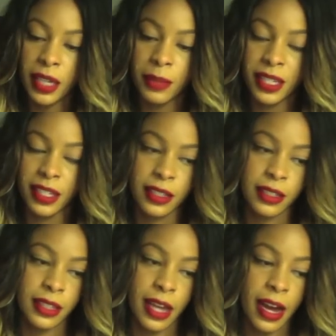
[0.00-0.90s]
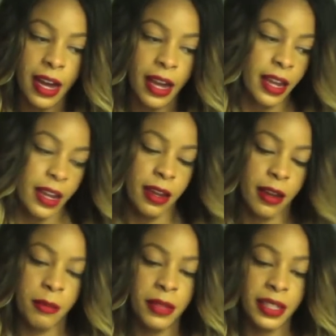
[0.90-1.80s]
because I
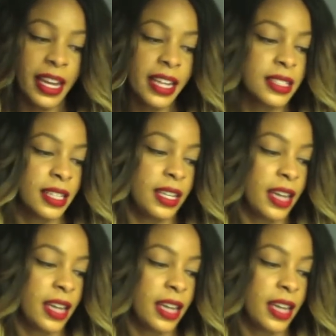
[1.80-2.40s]
am lazy,